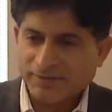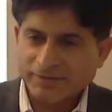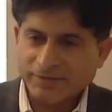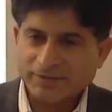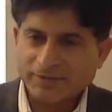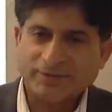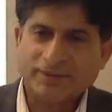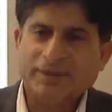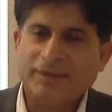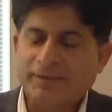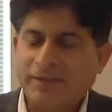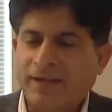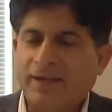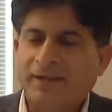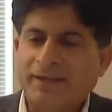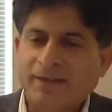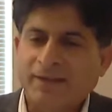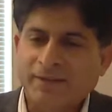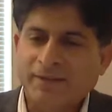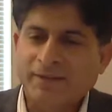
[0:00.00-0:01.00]
exactly
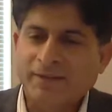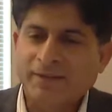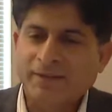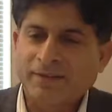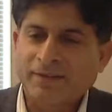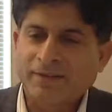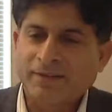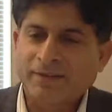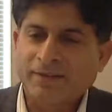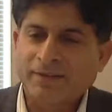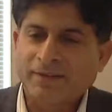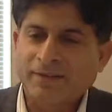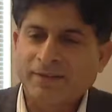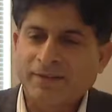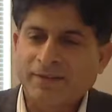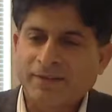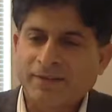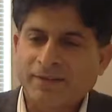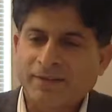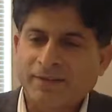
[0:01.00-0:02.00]
this,
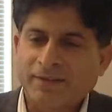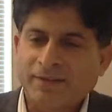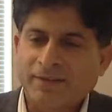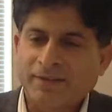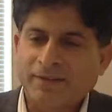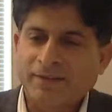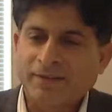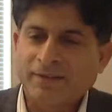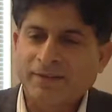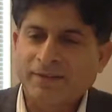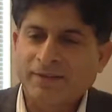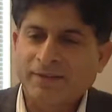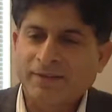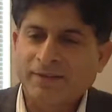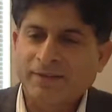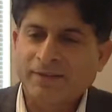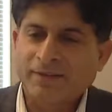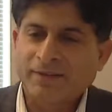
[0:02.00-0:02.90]
when they are trying to